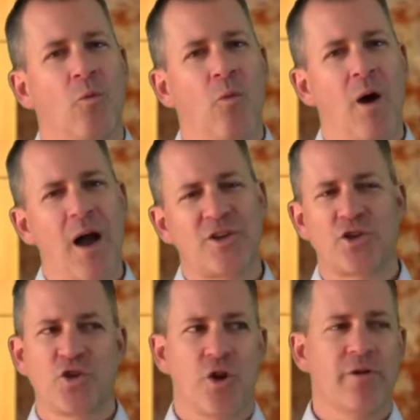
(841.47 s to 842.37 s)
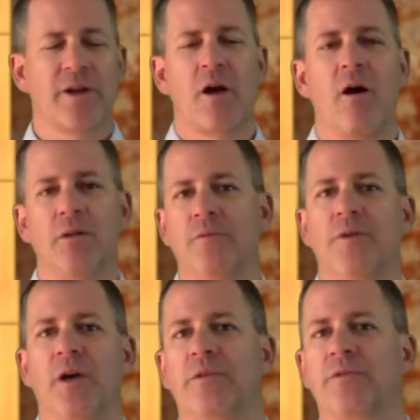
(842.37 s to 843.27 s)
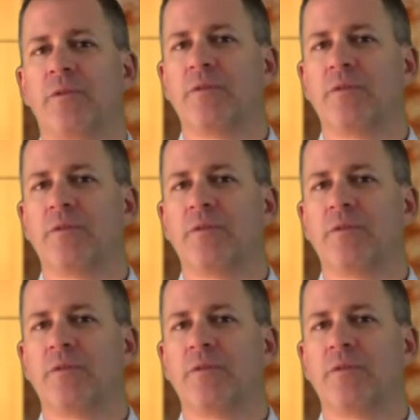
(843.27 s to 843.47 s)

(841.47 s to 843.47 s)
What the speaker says: Watch during all of this